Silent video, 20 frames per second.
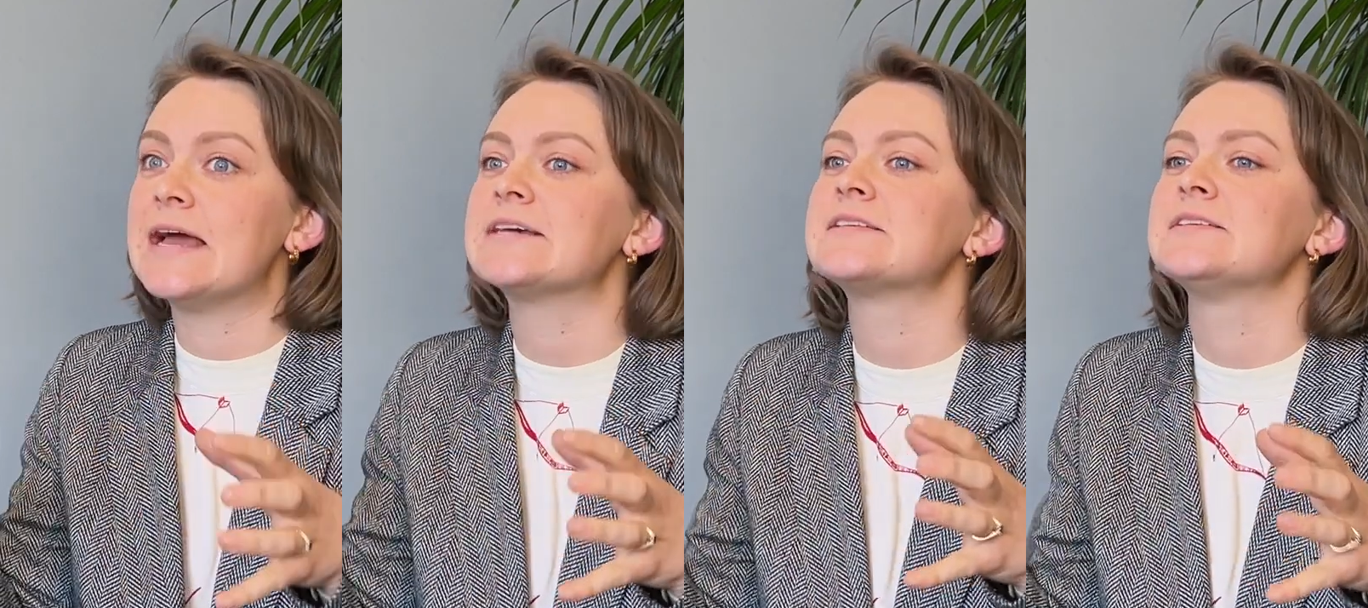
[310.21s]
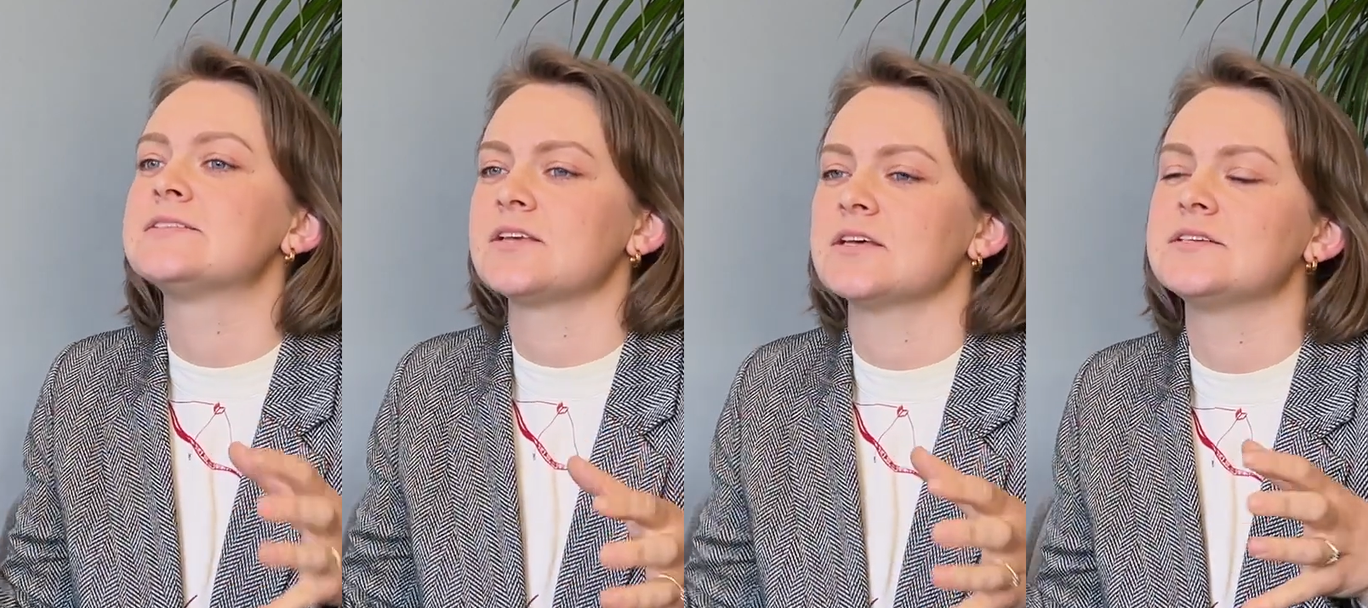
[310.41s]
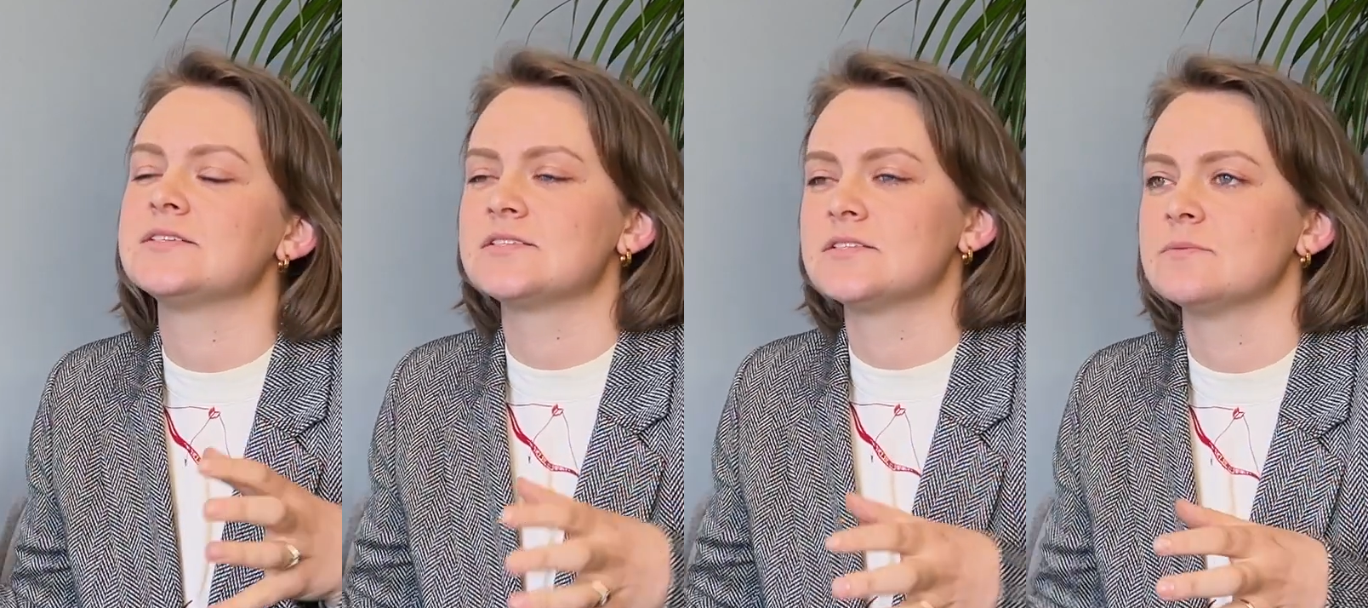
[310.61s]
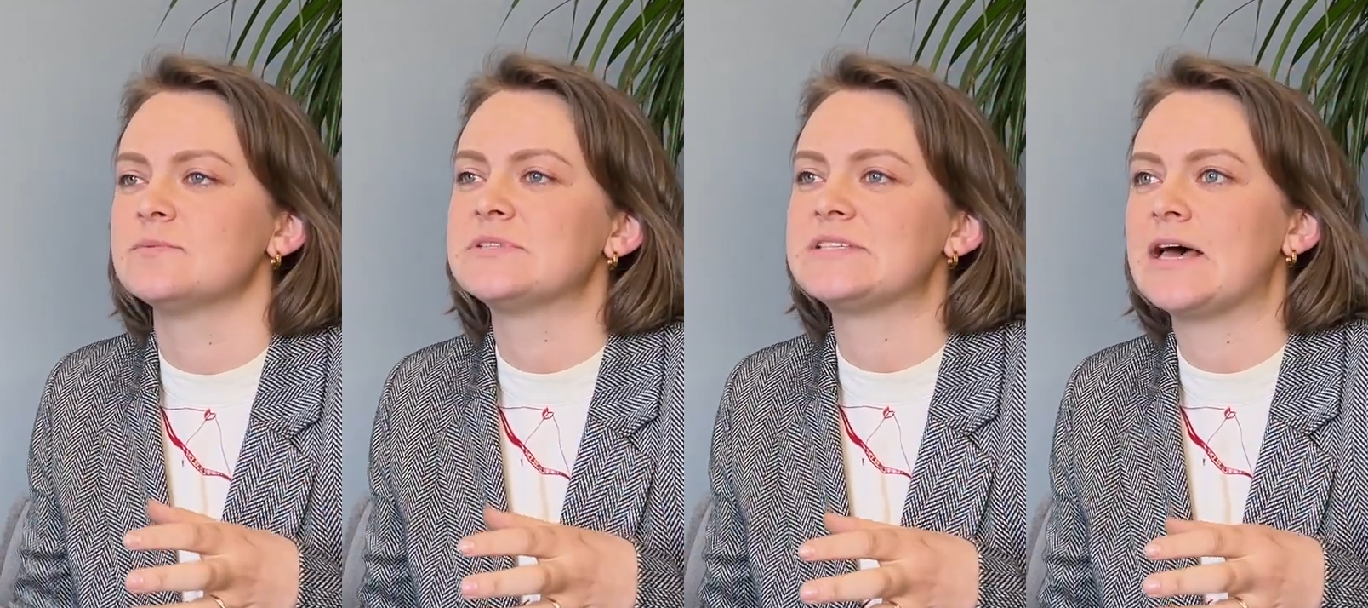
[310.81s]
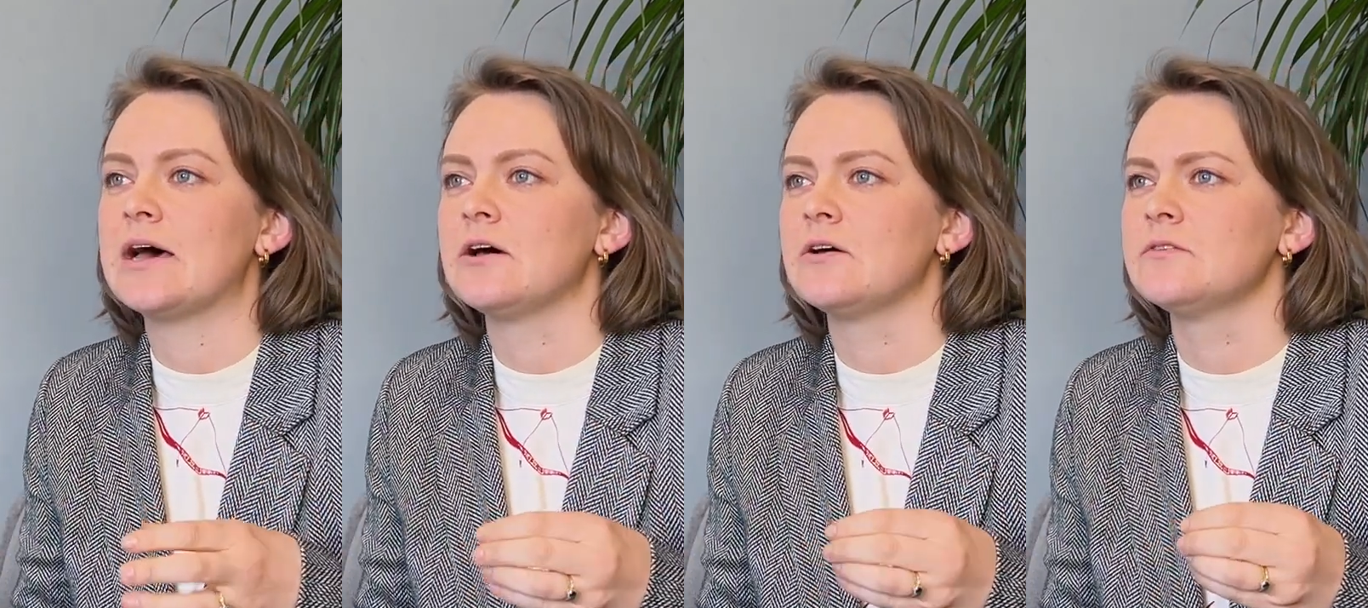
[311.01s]
exercises
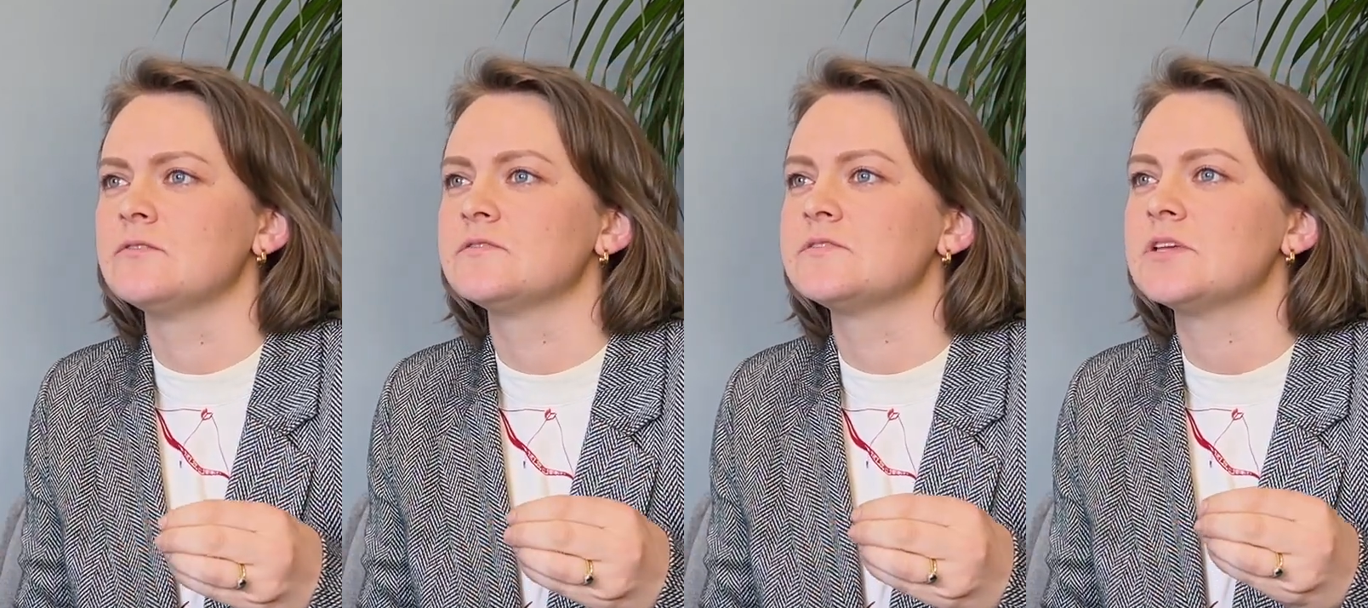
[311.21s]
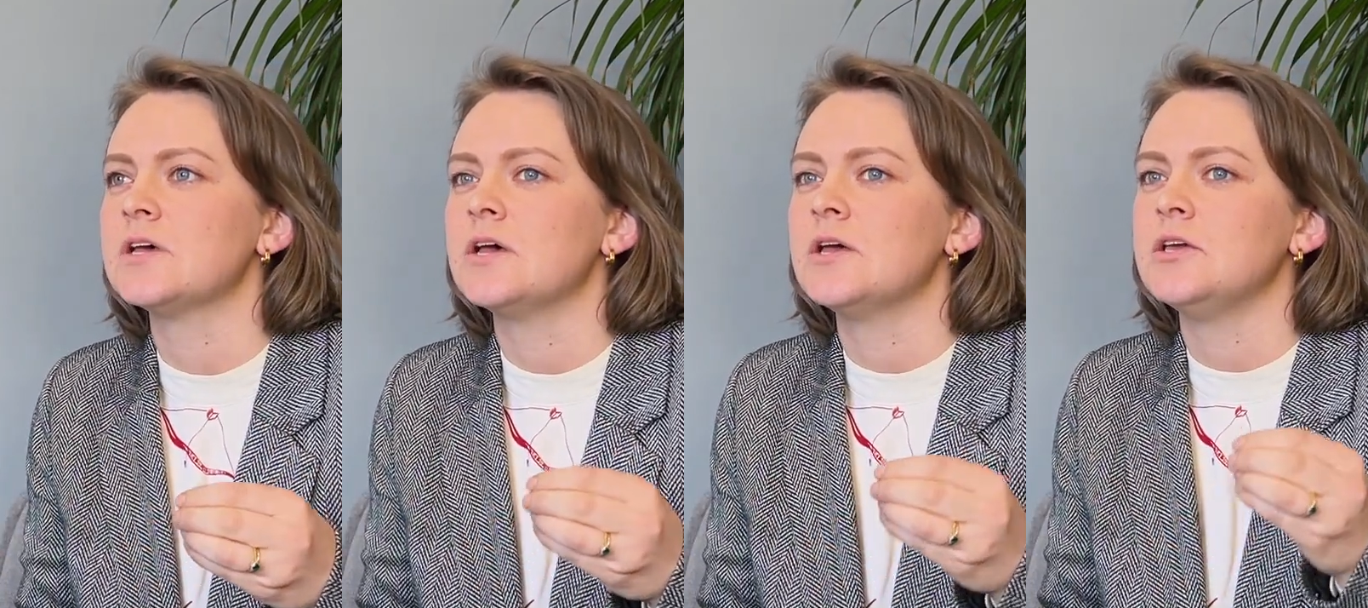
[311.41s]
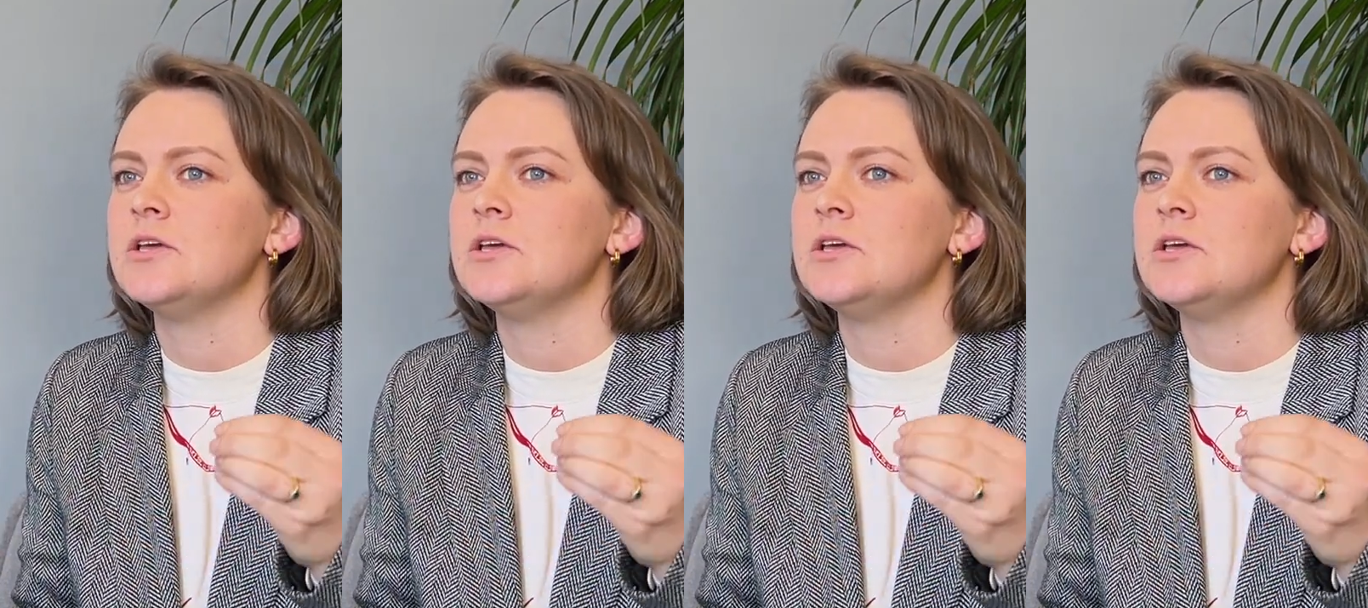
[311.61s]
themselves,